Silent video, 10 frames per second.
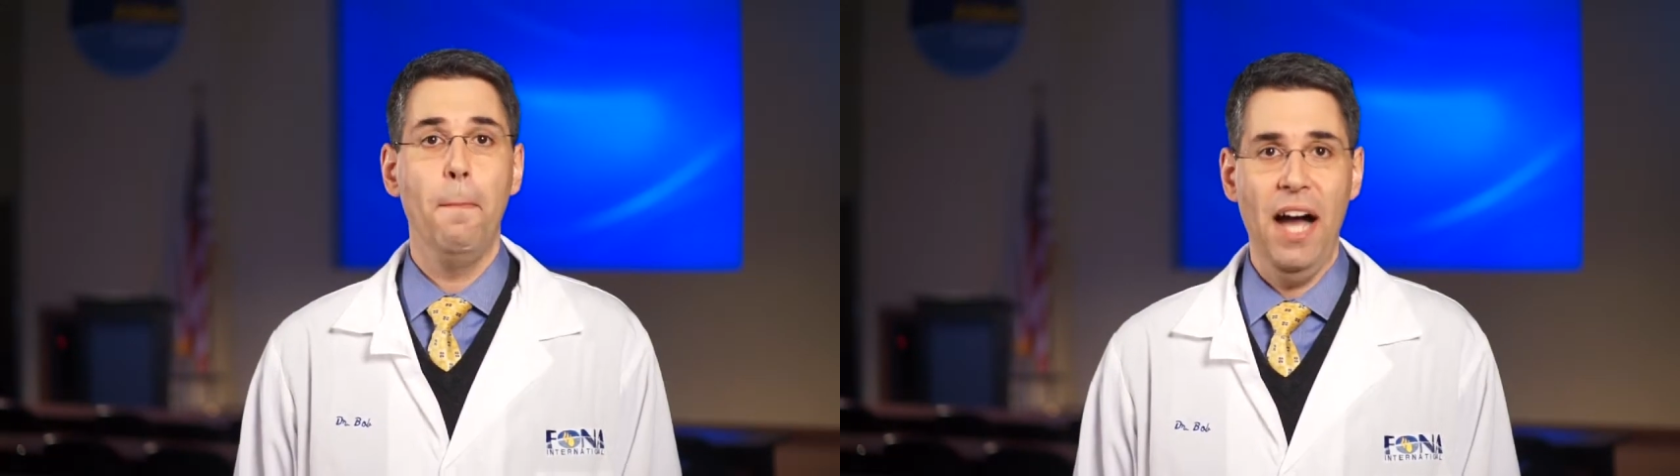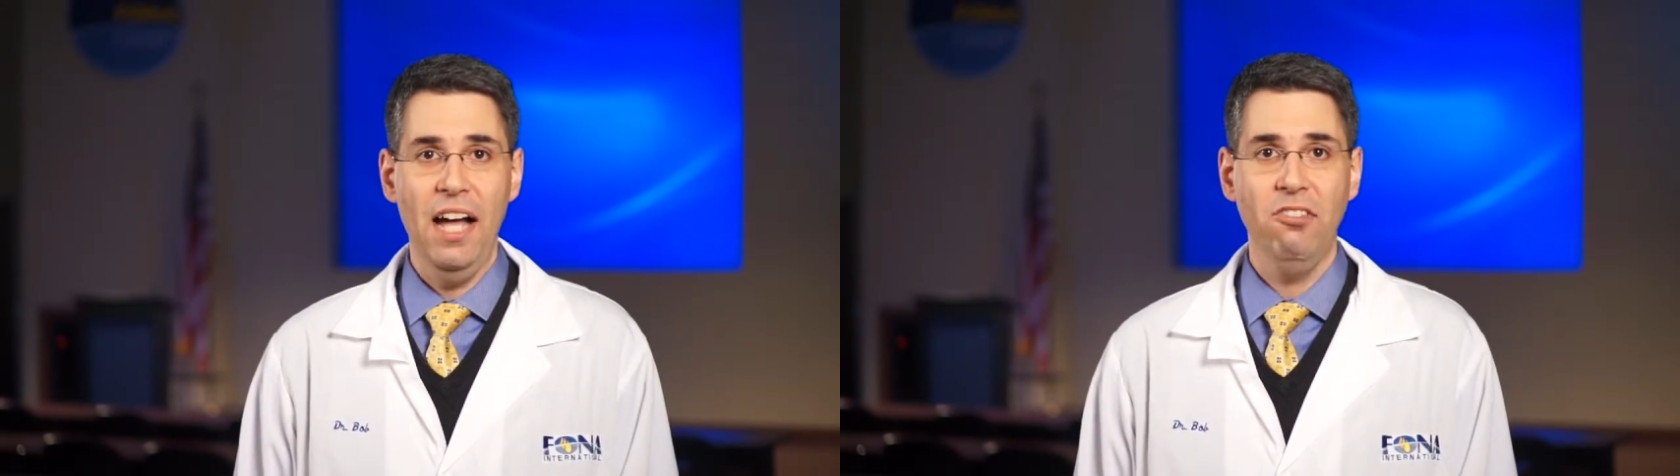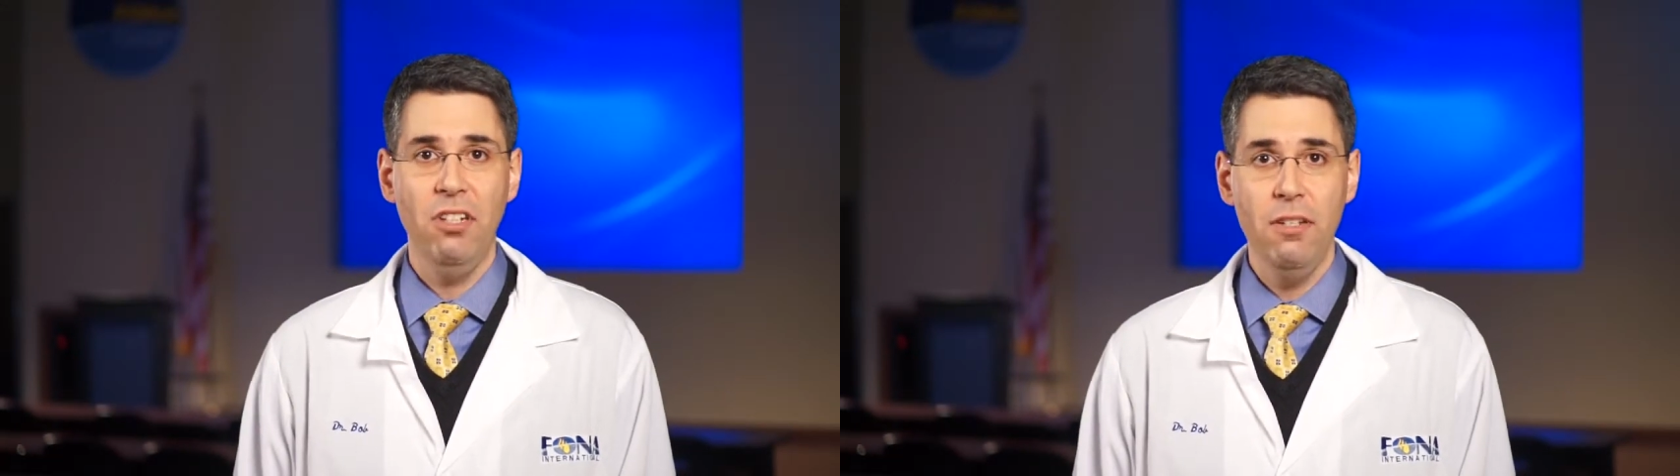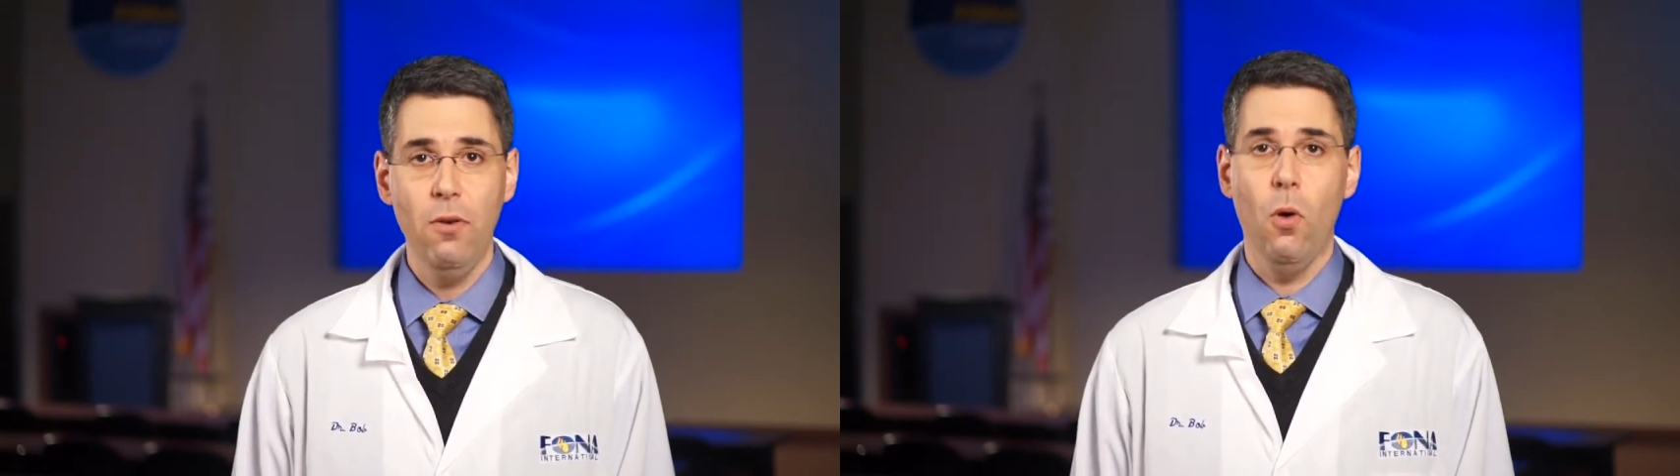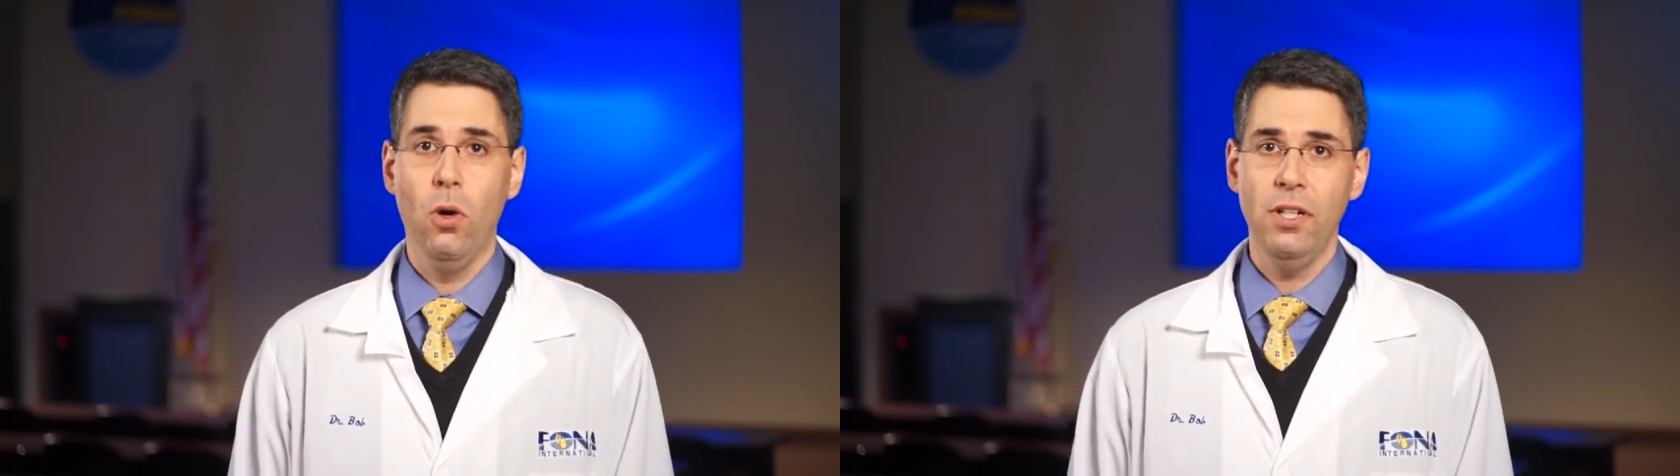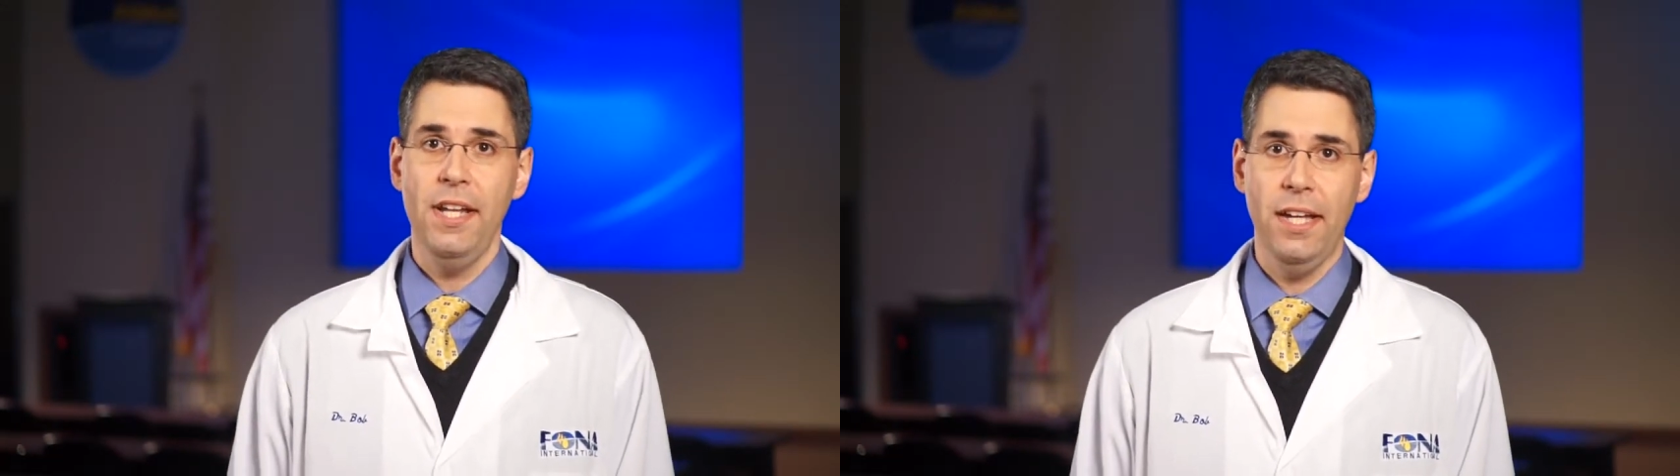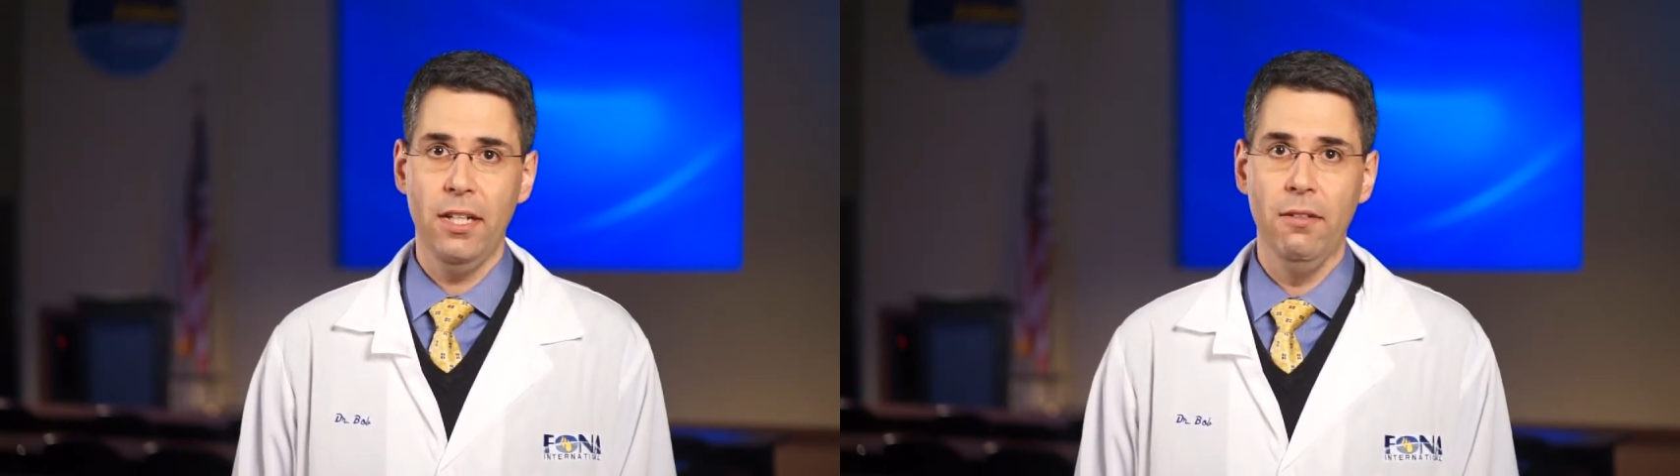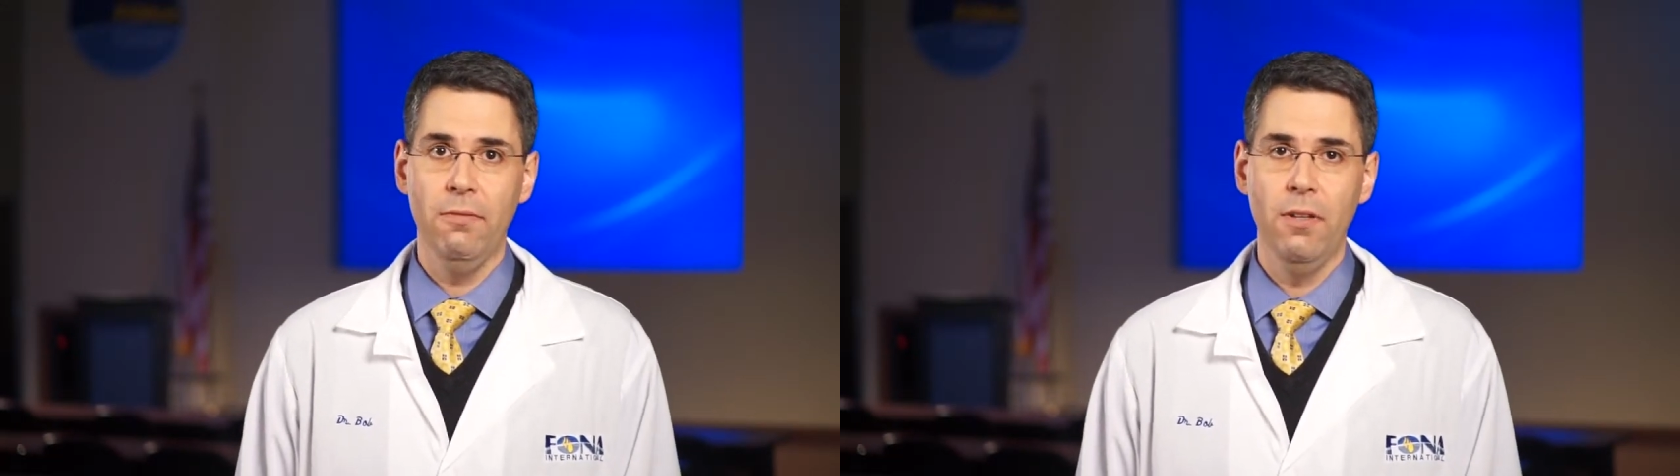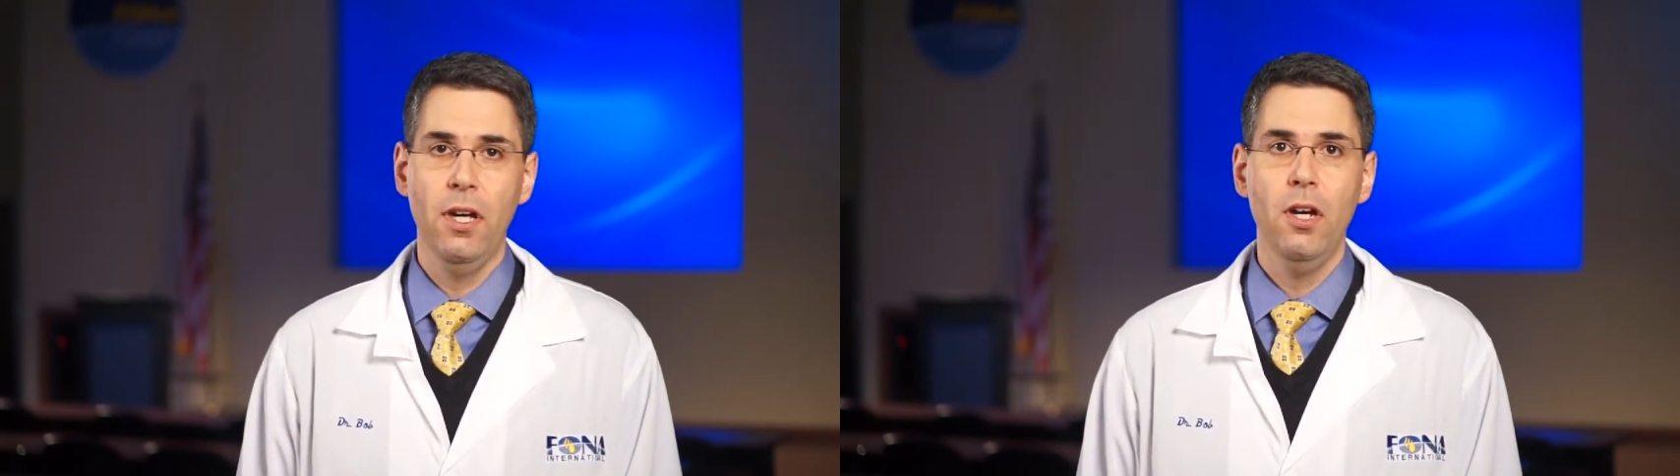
positive or negative,